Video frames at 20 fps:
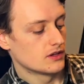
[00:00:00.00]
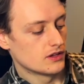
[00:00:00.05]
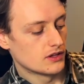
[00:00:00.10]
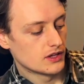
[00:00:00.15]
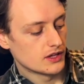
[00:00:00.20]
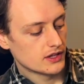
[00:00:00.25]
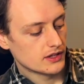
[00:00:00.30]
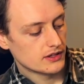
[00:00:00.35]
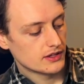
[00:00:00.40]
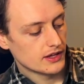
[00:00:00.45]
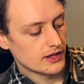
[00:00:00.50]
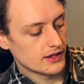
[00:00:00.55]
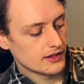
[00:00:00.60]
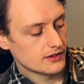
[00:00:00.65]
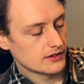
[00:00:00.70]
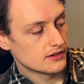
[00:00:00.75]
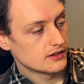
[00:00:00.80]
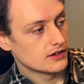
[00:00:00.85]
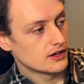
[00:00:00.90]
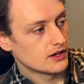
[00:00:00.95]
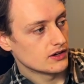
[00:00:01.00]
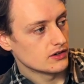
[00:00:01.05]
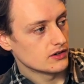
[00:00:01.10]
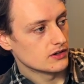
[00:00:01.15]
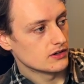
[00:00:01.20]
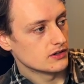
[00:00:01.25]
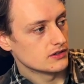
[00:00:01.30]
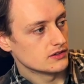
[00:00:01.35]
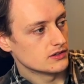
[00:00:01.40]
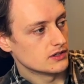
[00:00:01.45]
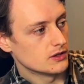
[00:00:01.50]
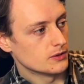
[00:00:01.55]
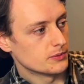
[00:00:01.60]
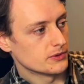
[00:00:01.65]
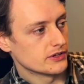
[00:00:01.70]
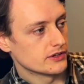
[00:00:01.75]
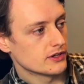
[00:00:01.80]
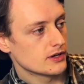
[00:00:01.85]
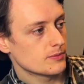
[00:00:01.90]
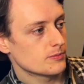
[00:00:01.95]
And then I'll open
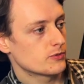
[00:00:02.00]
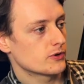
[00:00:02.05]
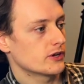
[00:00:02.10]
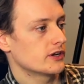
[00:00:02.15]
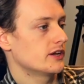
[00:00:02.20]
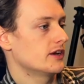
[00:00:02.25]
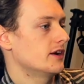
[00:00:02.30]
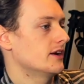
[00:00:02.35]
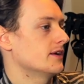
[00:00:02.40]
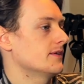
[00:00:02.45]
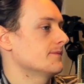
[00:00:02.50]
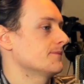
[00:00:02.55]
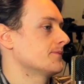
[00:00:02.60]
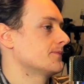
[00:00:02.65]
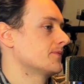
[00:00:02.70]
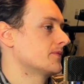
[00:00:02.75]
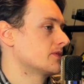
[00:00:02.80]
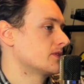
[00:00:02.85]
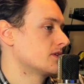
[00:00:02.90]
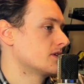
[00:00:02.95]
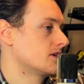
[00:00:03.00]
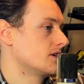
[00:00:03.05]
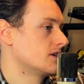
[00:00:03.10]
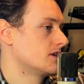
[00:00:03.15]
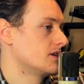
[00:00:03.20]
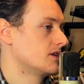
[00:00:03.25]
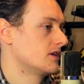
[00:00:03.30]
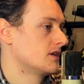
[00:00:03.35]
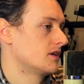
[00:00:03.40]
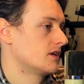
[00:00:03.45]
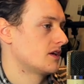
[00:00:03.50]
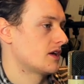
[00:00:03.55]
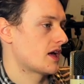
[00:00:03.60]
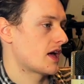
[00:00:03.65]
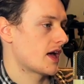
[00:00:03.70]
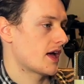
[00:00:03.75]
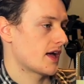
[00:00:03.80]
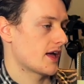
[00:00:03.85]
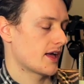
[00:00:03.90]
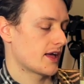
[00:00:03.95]
it up right here.
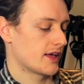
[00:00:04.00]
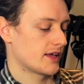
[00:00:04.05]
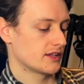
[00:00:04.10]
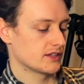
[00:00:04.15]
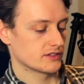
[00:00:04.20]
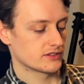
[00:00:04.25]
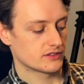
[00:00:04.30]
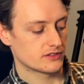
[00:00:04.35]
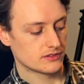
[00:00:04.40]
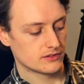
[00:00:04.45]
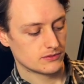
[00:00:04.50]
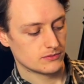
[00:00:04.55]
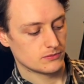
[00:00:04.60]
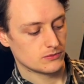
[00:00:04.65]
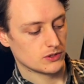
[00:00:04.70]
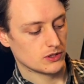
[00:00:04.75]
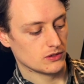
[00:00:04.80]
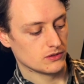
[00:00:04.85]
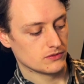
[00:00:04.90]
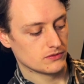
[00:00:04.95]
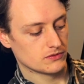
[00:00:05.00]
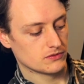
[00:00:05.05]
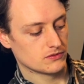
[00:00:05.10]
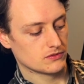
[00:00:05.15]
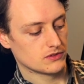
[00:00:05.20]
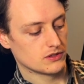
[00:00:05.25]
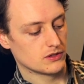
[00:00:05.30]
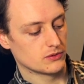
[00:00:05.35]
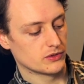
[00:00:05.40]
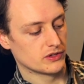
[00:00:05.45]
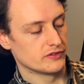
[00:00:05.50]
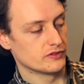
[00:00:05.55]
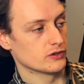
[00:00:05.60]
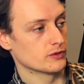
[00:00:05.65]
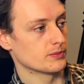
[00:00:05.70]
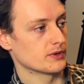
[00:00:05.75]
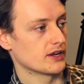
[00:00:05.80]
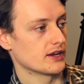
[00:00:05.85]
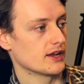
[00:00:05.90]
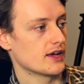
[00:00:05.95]
And well, a reverb
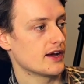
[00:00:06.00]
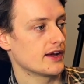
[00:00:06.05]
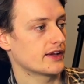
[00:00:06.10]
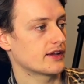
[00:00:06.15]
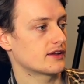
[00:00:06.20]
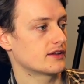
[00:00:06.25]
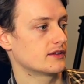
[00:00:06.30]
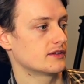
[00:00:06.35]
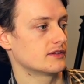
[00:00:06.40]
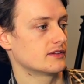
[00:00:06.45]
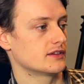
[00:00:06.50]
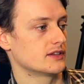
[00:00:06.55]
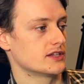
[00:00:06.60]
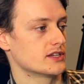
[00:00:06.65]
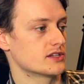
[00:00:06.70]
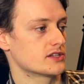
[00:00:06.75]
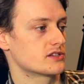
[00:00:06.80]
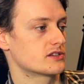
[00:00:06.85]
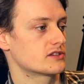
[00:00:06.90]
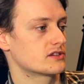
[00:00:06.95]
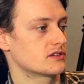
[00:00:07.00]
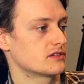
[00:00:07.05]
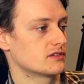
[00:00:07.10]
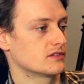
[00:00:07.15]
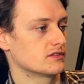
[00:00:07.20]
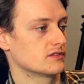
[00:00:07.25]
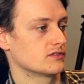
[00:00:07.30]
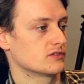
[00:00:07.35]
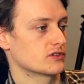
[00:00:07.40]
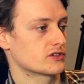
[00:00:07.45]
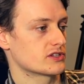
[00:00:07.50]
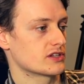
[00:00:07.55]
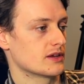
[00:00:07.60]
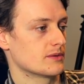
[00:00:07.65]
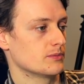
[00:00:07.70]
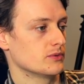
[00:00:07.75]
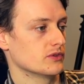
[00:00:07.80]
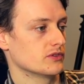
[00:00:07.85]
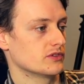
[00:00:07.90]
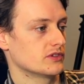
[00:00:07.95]
I like is, for
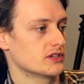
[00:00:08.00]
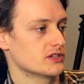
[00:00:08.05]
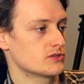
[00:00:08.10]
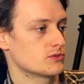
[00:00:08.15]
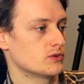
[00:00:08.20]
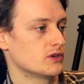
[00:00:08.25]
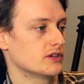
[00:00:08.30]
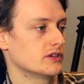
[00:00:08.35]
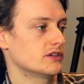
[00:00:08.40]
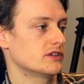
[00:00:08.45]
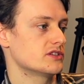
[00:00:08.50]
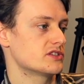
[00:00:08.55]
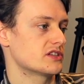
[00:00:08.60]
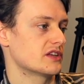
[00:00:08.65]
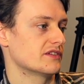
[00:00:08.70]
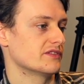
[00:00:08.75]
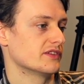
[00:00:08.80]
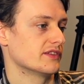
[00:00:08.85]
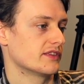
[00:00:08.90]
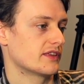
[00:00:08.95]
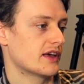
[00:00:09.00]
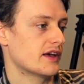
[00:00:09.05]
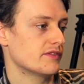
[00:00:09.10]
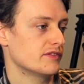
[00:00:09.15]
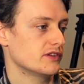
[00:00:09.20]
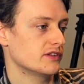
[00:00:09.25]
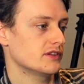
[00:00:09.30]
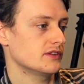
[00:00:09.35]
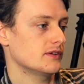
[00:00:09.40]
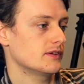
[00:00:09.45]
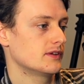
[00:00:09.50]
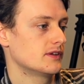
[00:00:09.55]
example, this one, the 7th Heaven.